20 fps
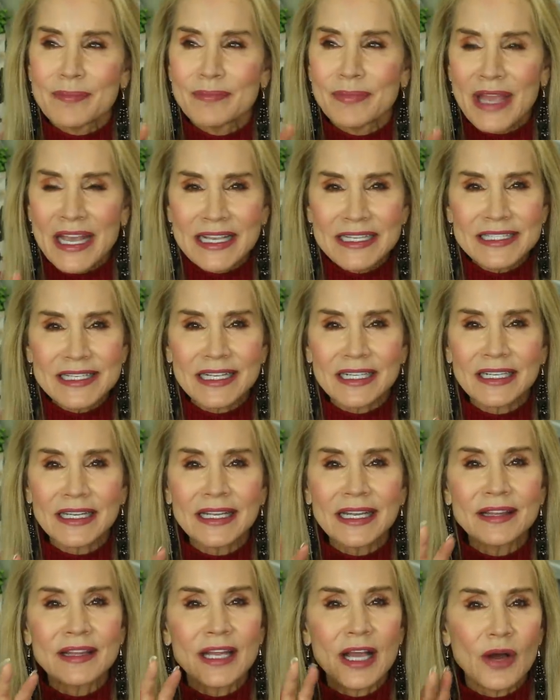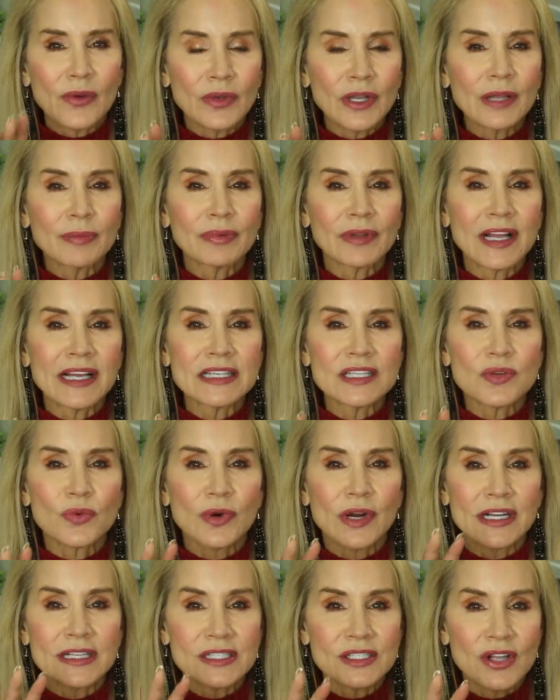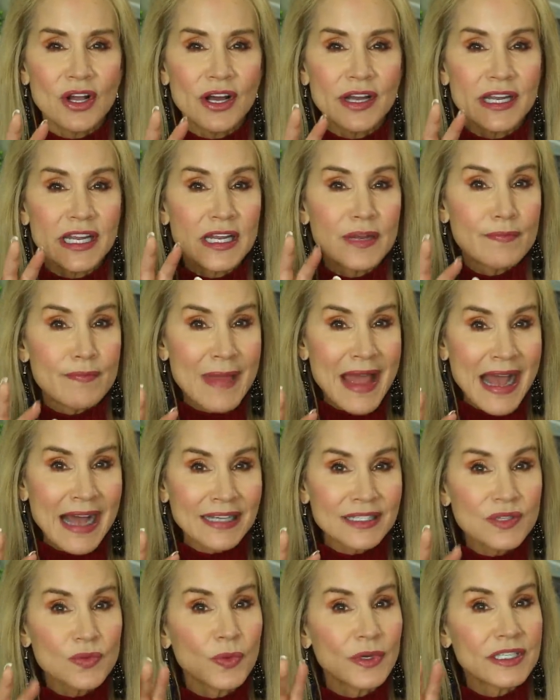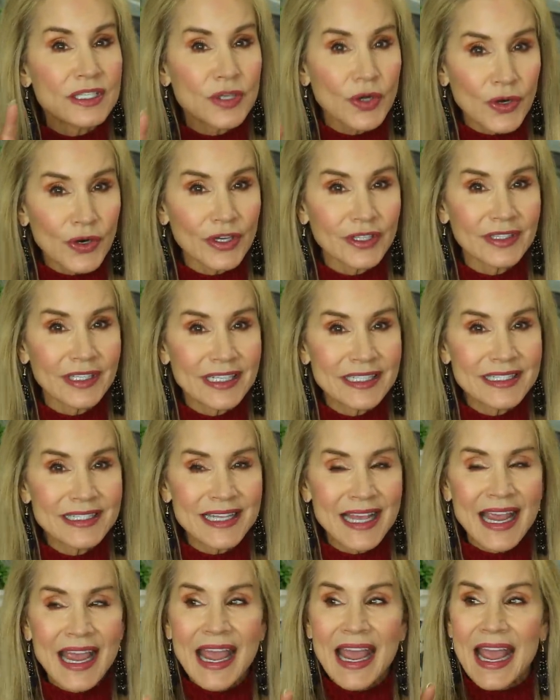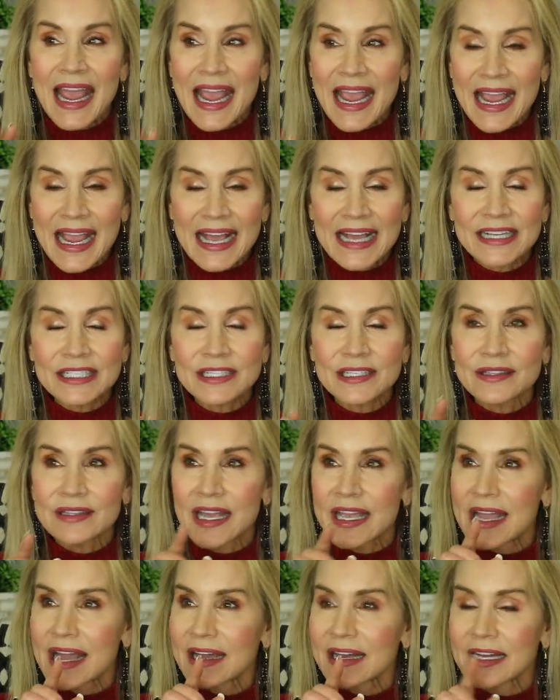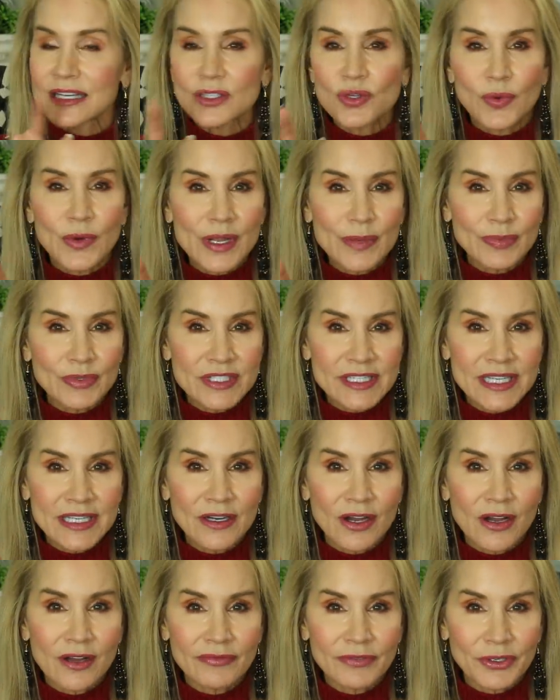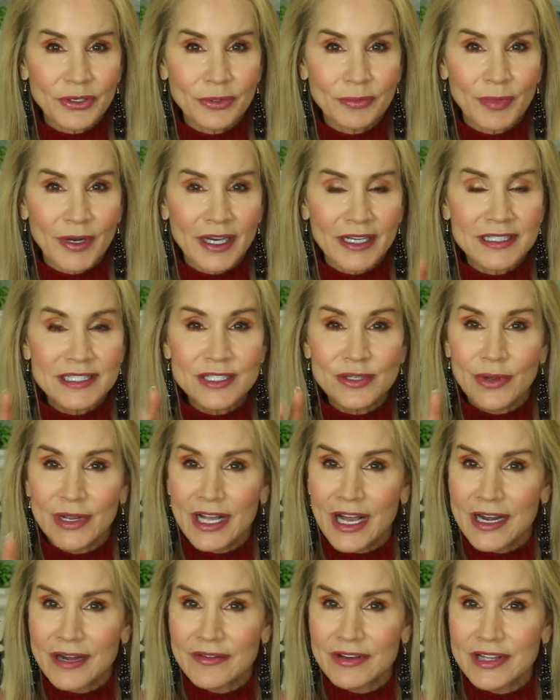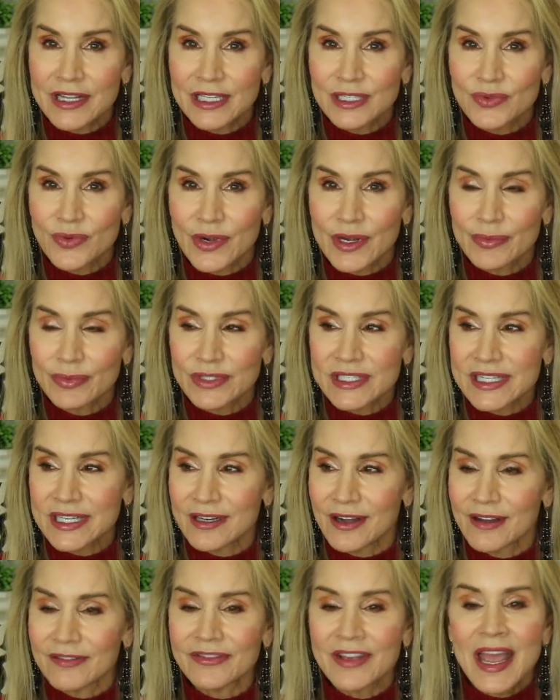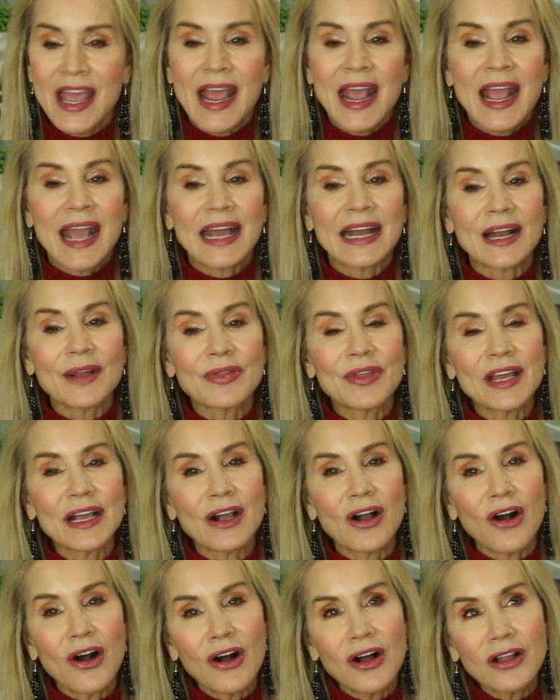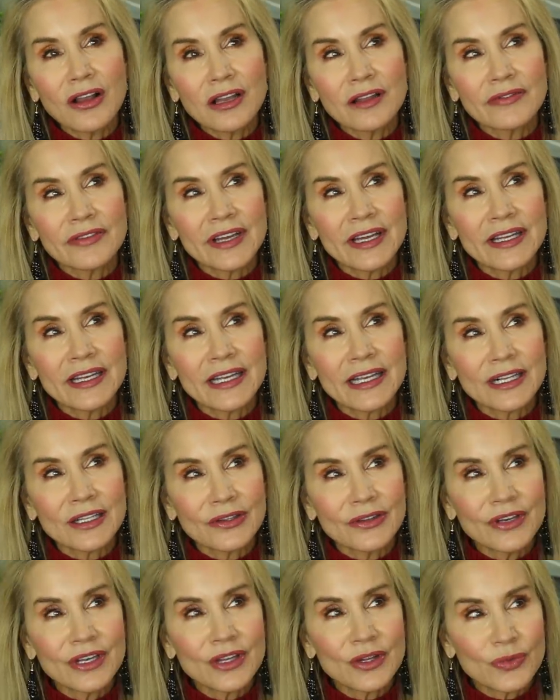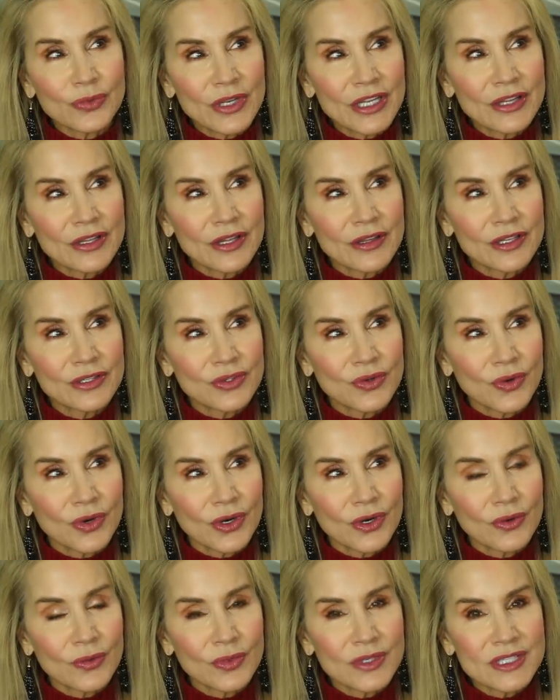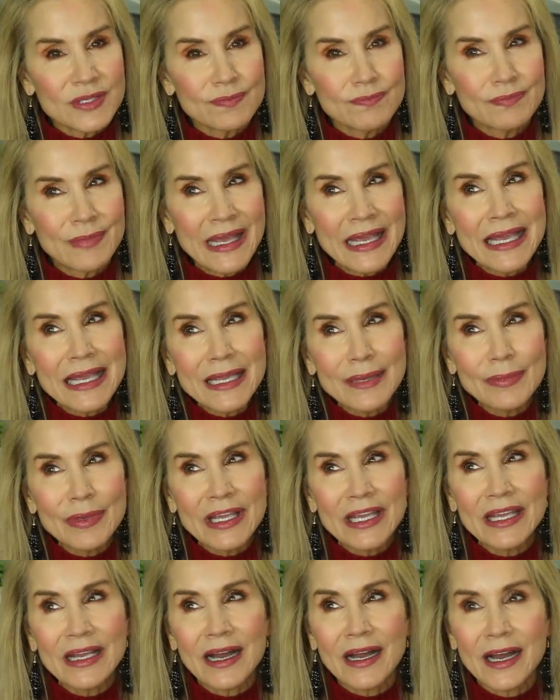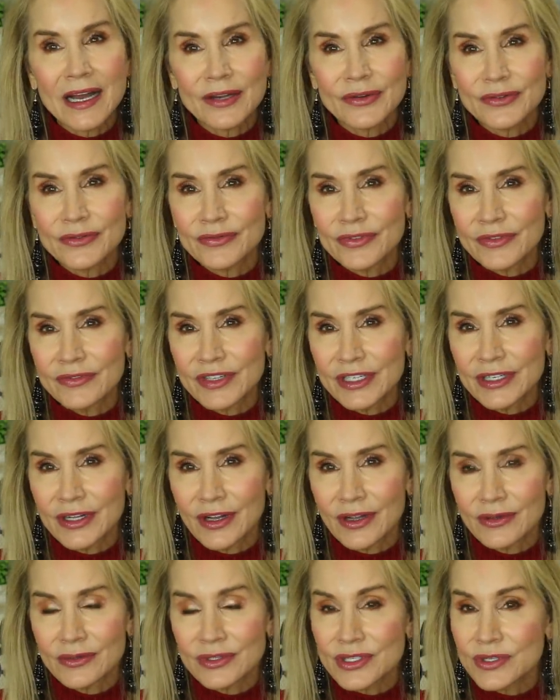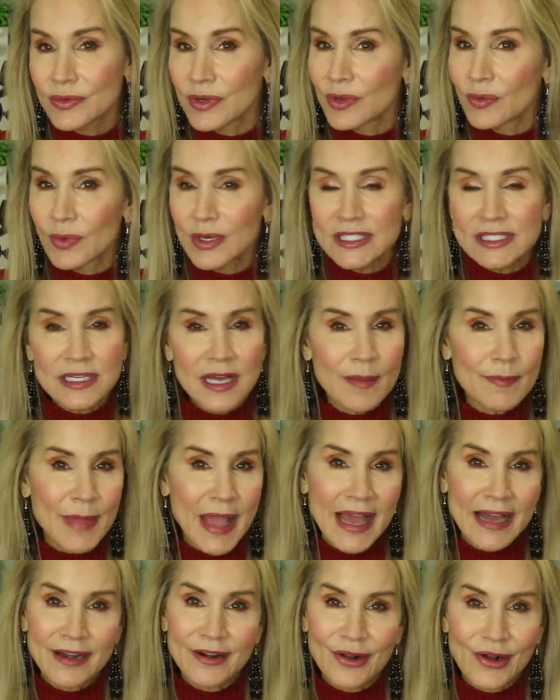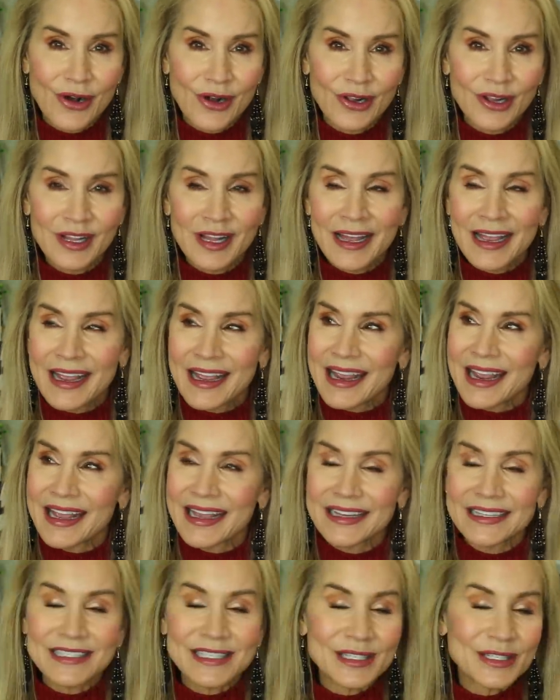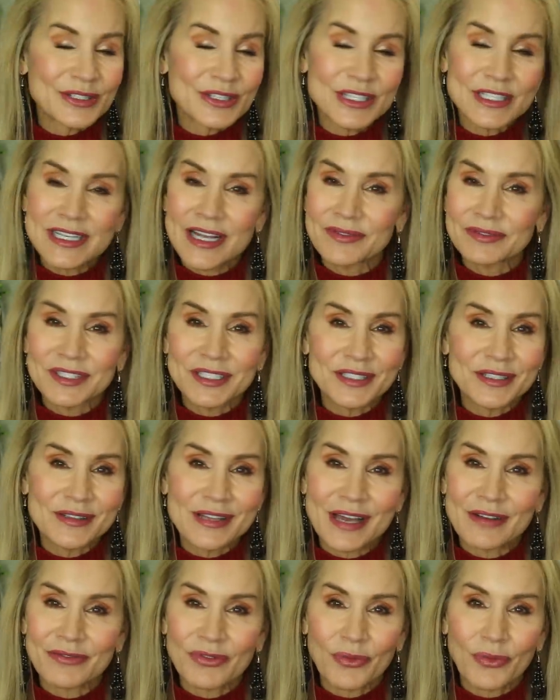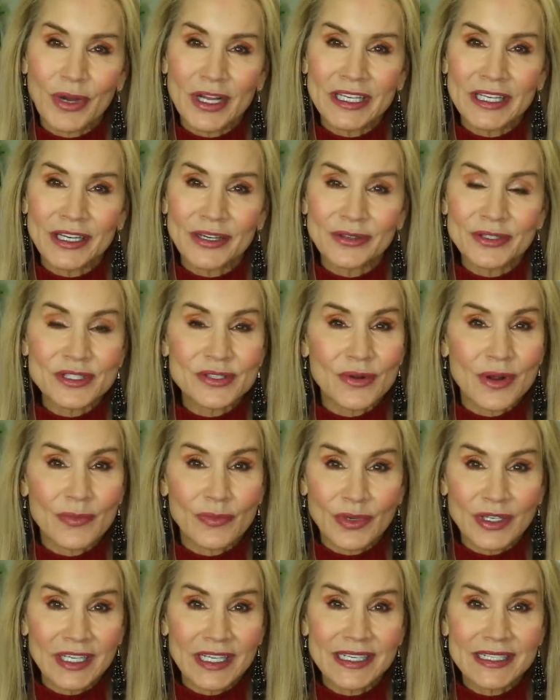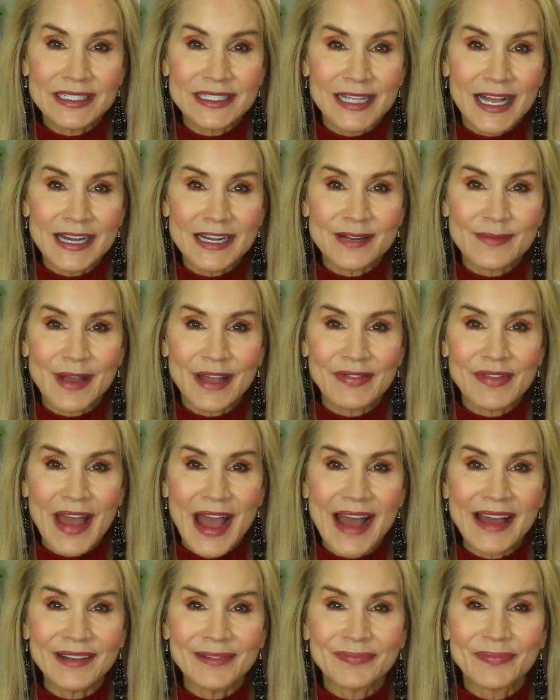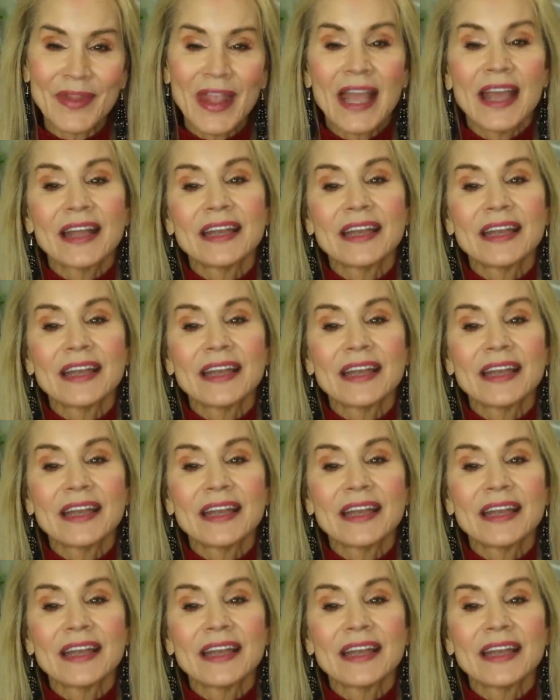Basically, the only place where I saw it in mass was Kirkland's, and they had a 20% off coupon, so I got everything 20% off. And I think all of it, including the wreath on the door, was maybe $150, so it was not bad at all. And you just have to do that for 1 year, so I'm really excited about that.